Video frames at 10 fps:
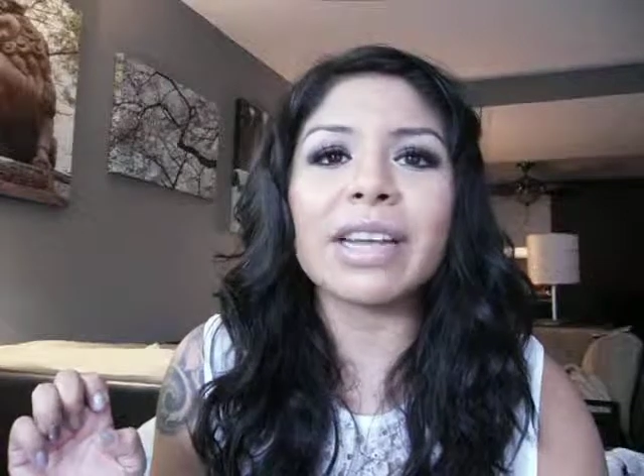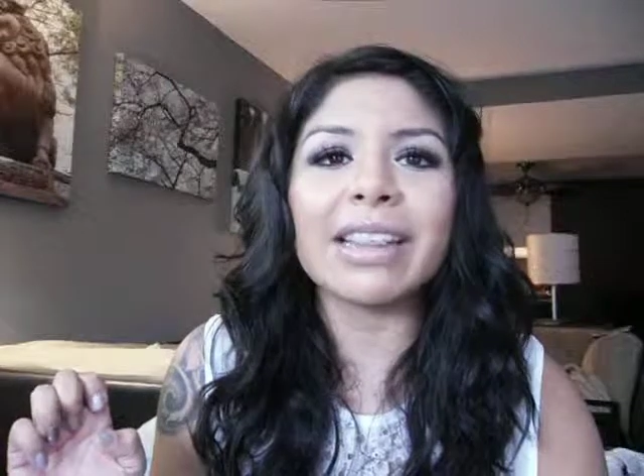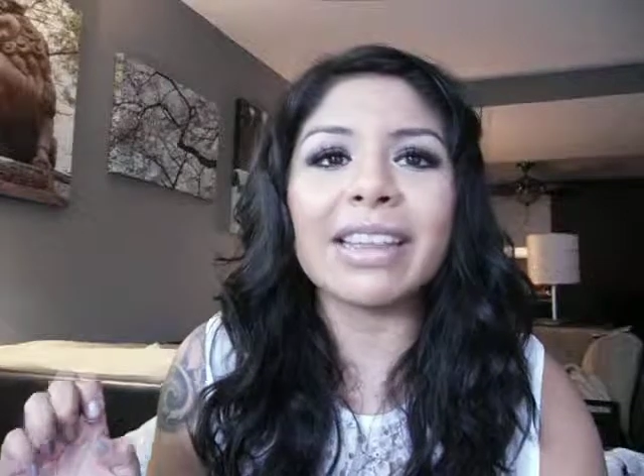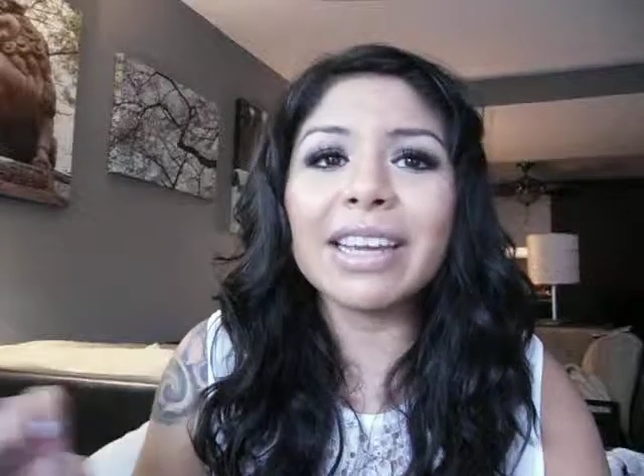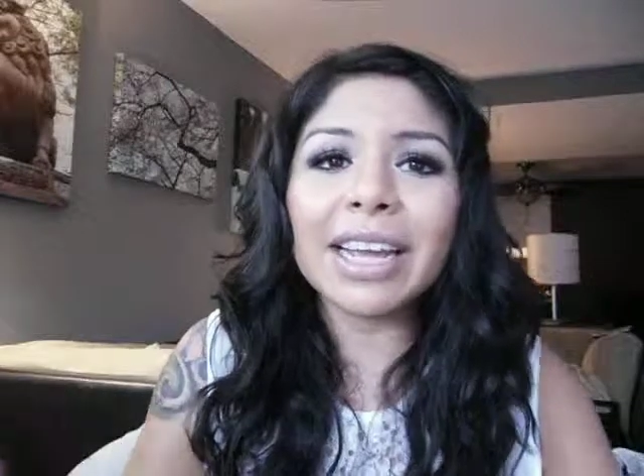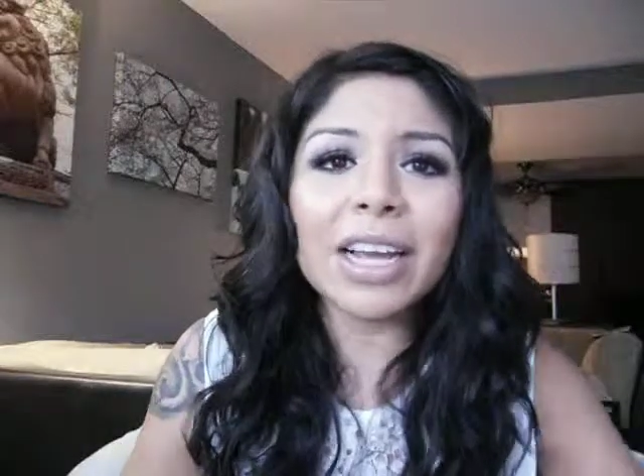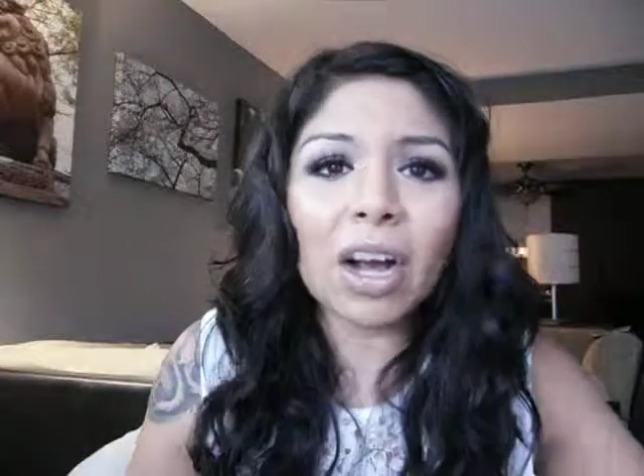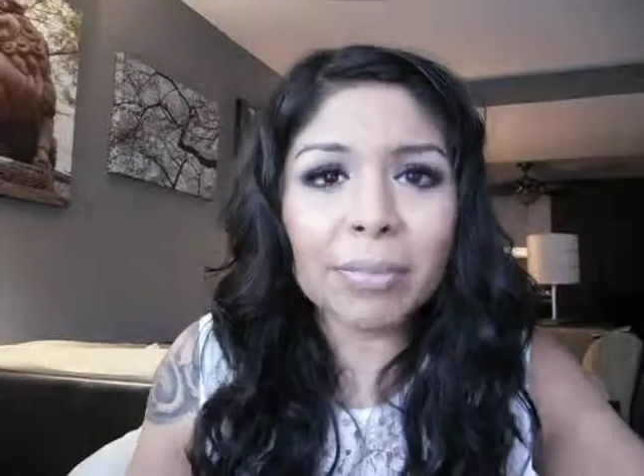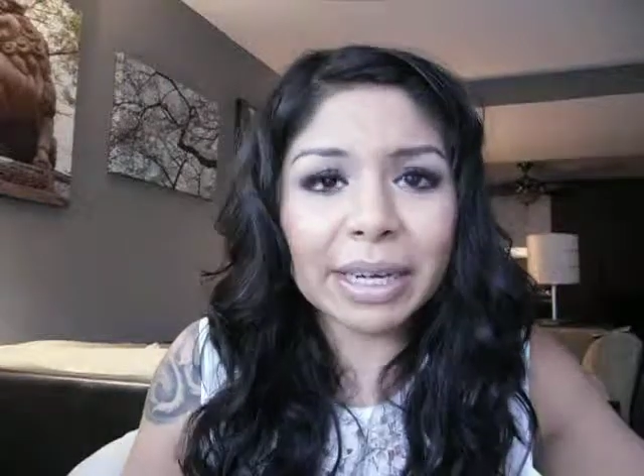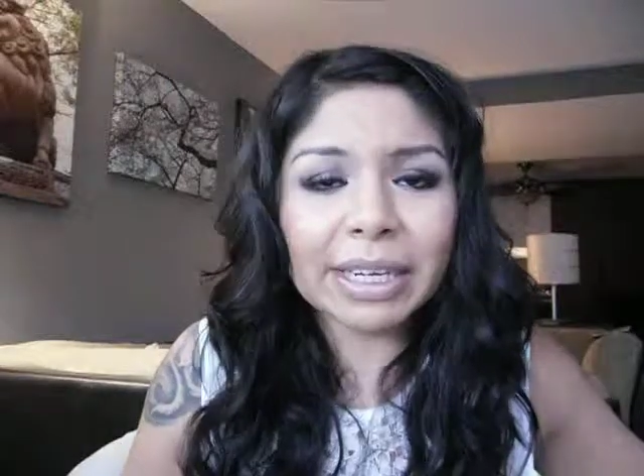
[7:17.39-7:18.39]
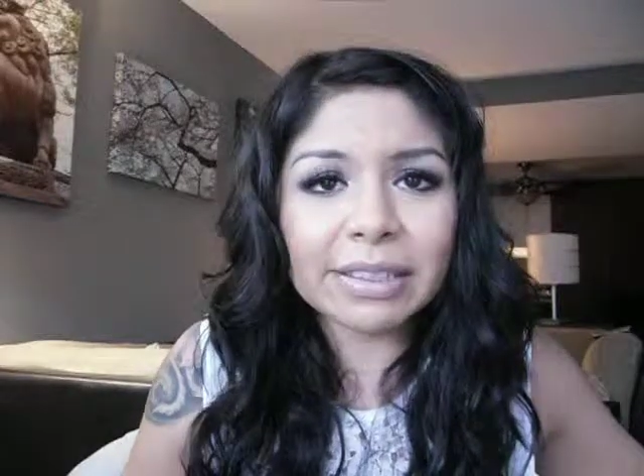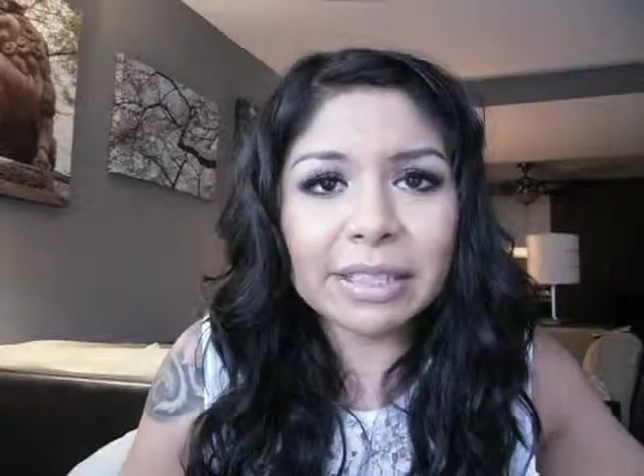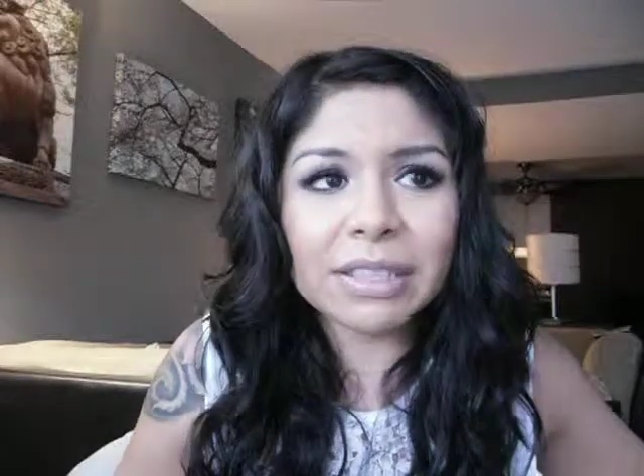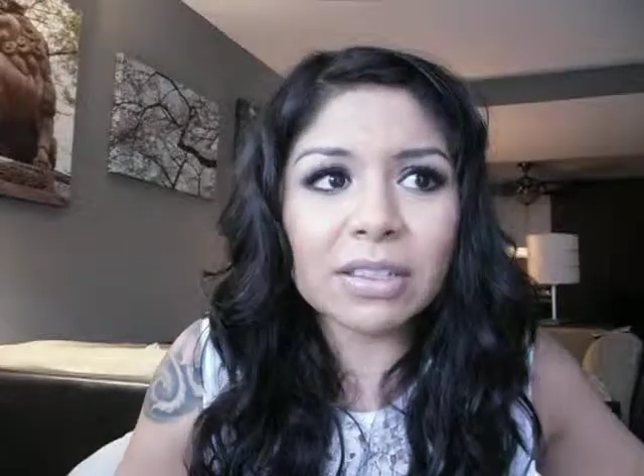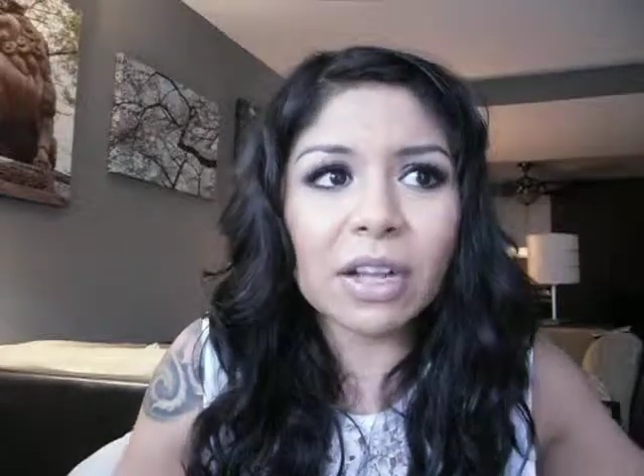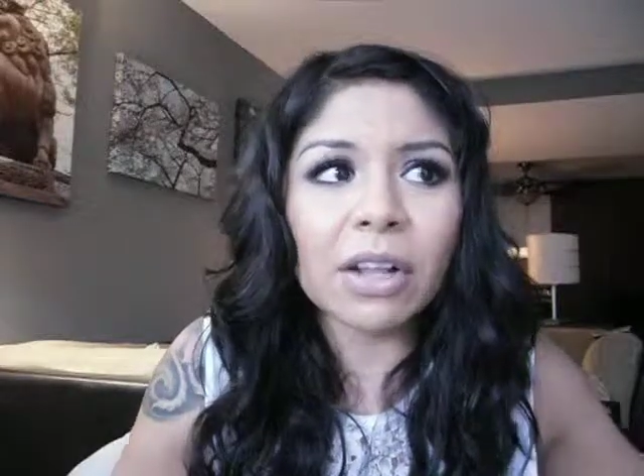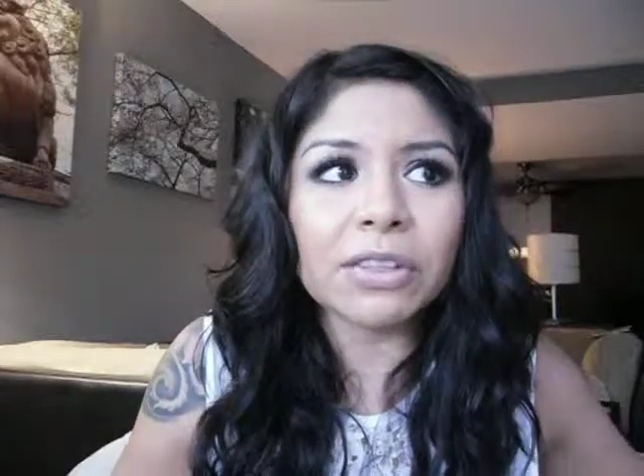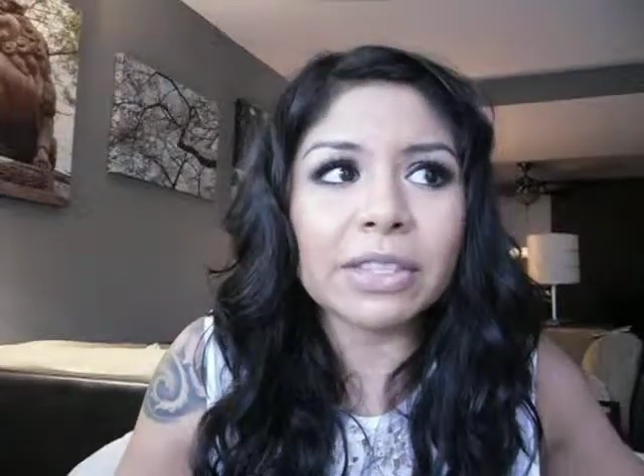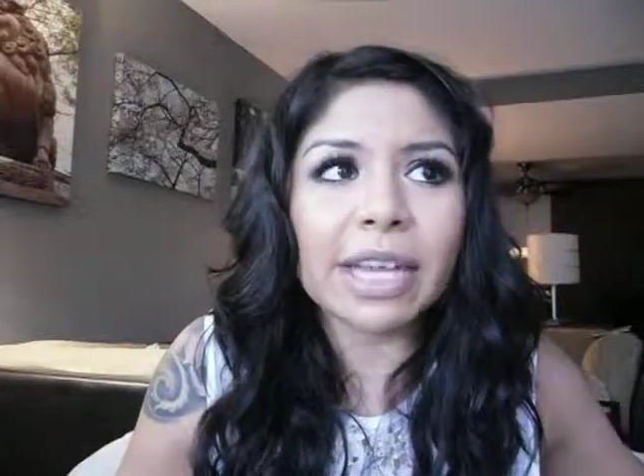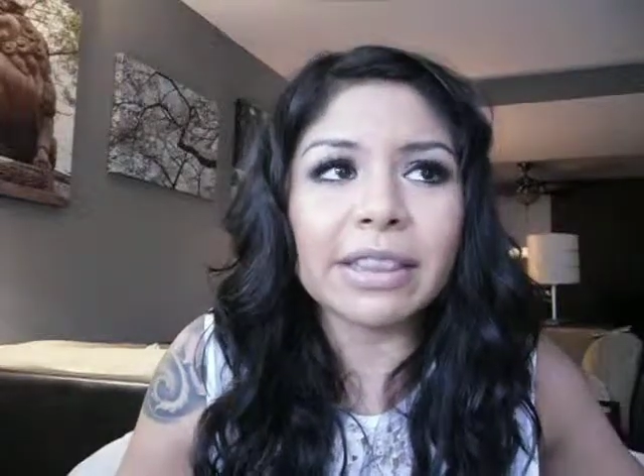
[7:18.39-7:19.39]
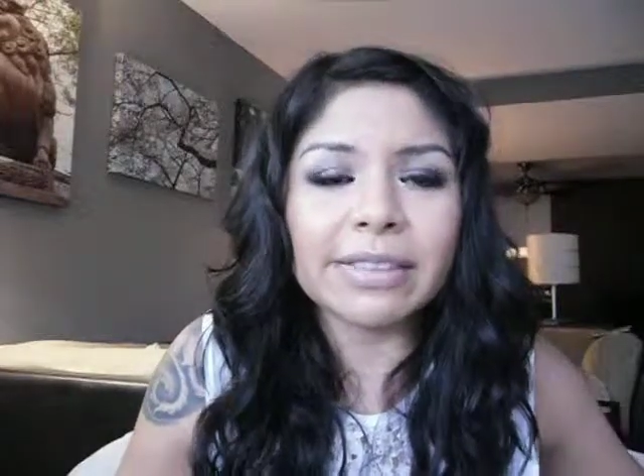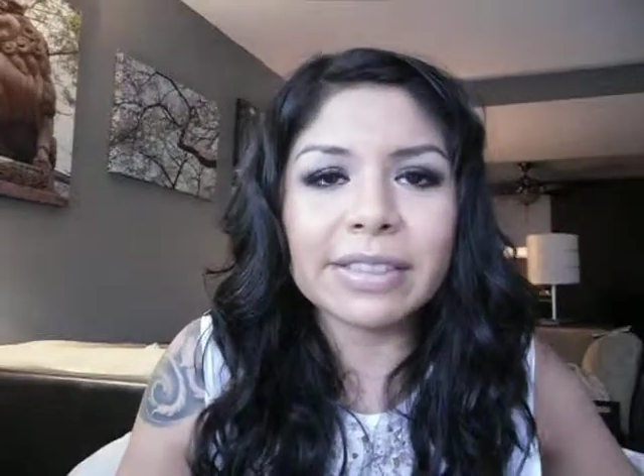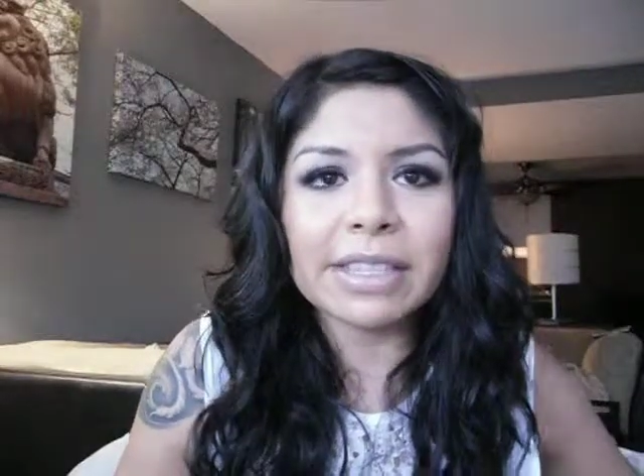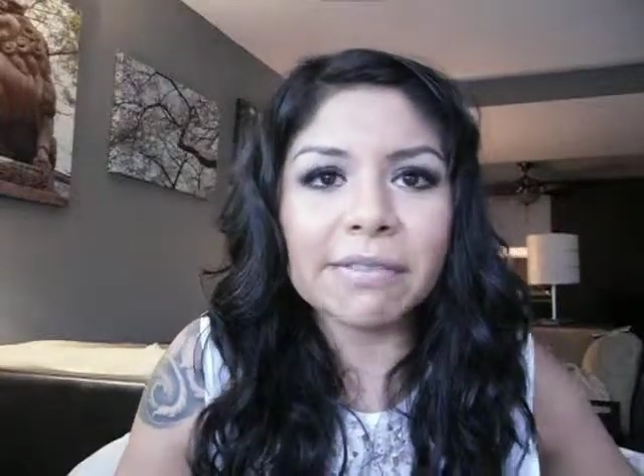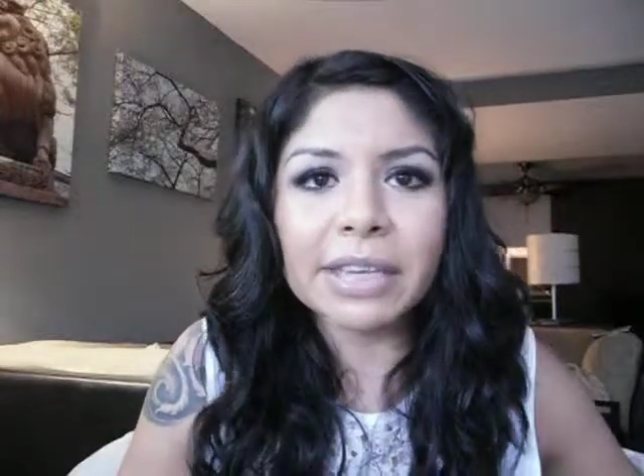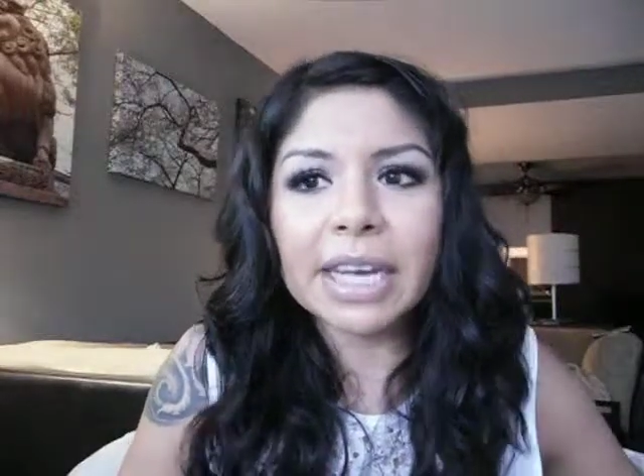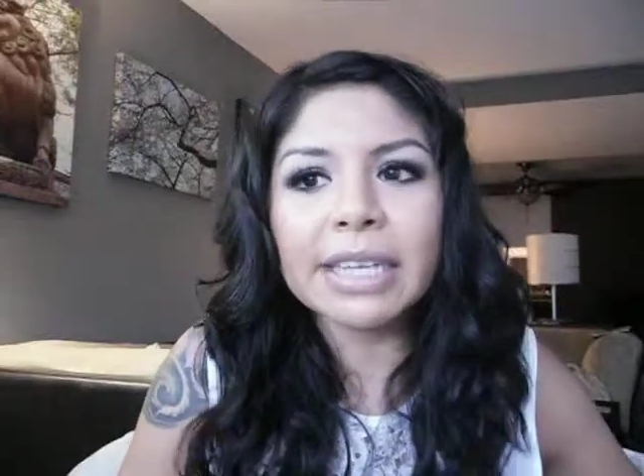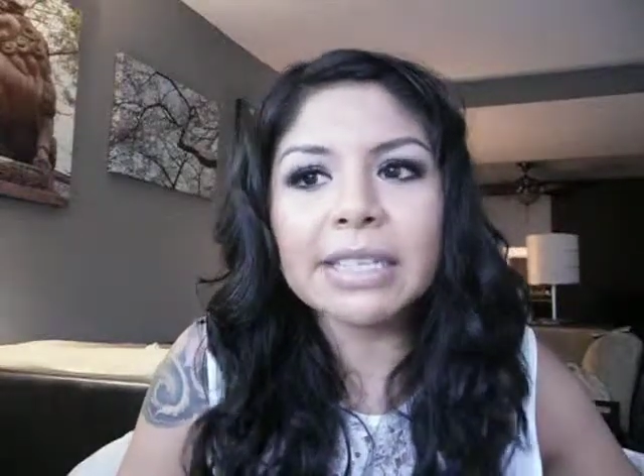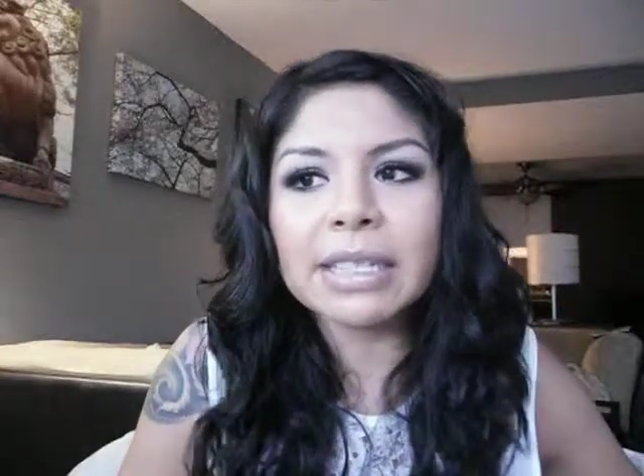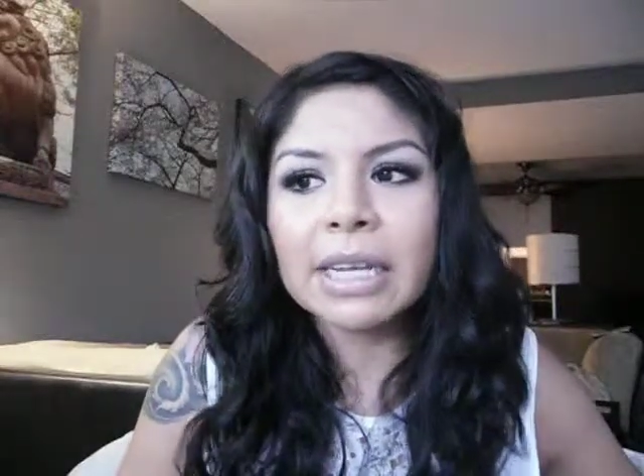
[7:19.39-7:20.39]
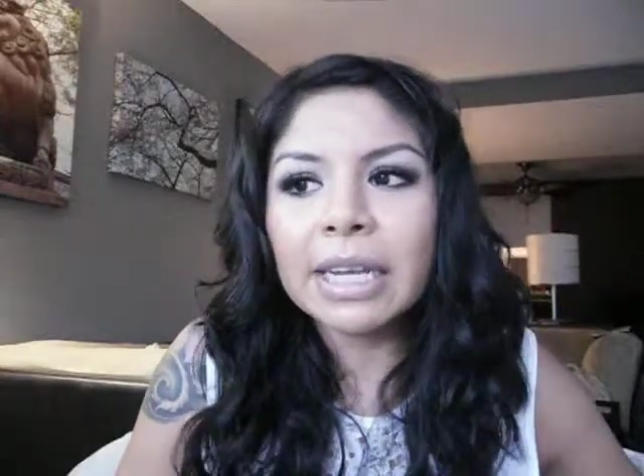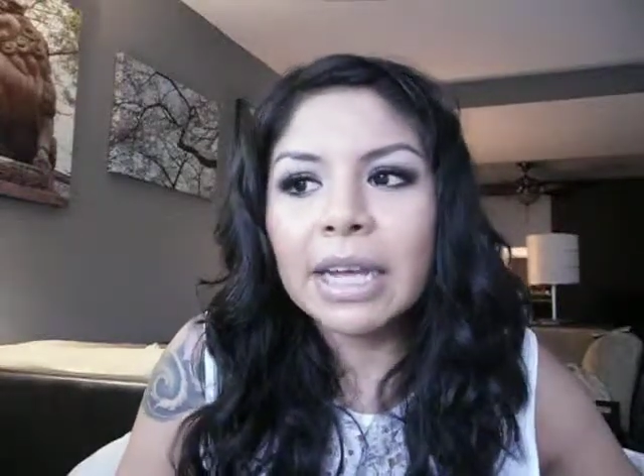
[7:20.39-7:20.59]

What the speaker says: I think I got mine at $6 at the CVS.